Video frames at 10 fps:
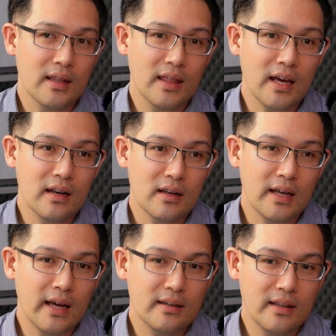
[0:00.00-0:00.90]
I think
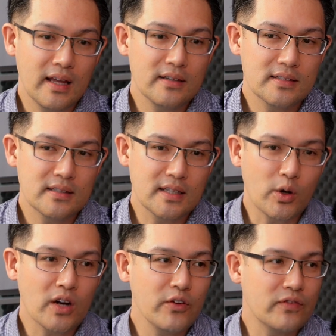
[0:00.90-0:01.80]
there's
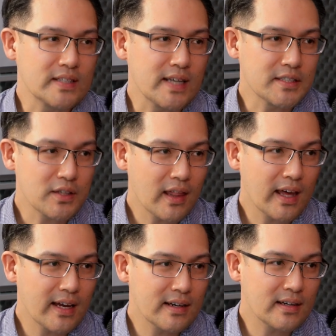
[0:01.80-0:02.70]
quite a few facets to
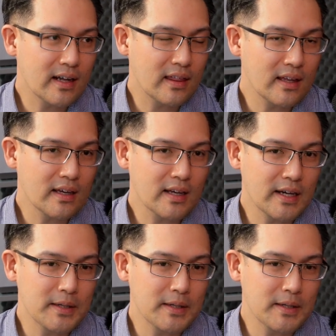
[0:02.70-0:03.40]
that. I think